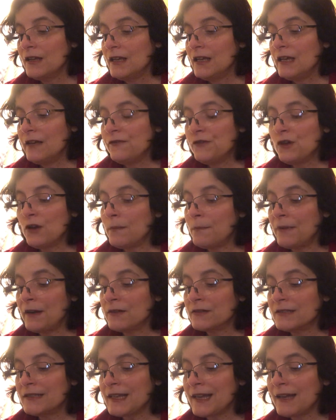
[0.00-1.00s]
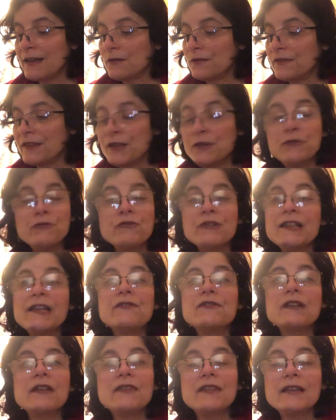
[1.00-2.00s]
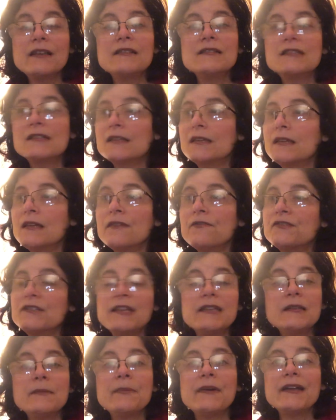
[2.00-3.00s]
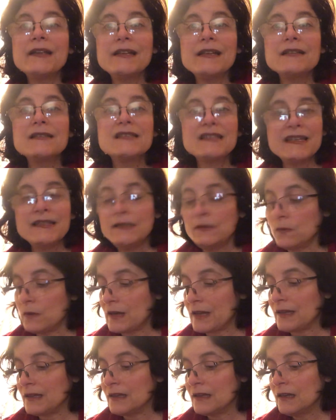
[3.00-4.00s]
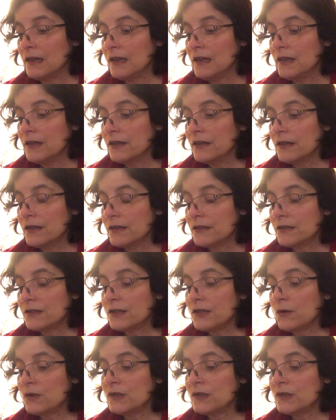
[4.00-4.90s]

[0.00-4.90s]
If you're burnt out, then you really have nothing to give to anybody else anyway. So